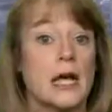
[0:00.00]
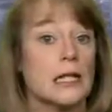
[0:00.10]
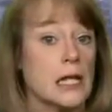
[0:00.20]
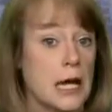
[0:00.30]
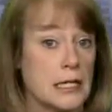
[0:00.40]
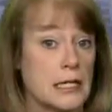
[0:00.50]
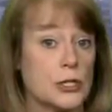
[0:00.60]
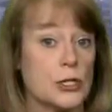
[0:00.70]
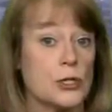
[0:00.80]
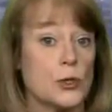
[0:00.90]

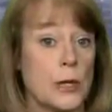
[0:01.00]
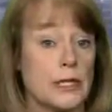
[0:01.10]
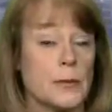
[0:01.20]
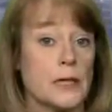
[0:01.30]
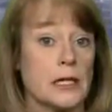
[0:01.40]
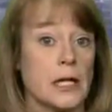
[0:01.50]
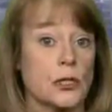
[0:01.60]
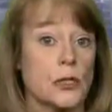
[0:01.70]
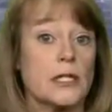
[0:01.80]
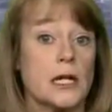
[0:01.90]
licensed to transmit
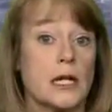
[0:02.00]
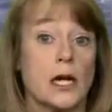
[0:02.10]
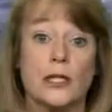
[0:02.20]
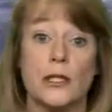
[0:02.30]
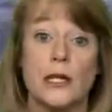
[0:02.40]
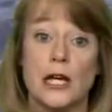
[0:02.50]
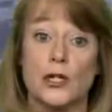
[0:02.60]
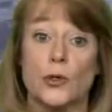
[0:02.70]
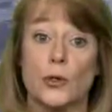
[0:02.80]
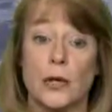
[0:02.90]
electricity onto the
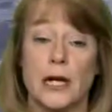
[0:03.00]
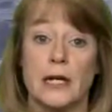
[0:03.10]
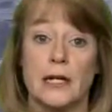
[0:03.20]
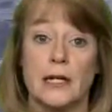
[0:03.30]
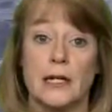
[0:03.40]
national grid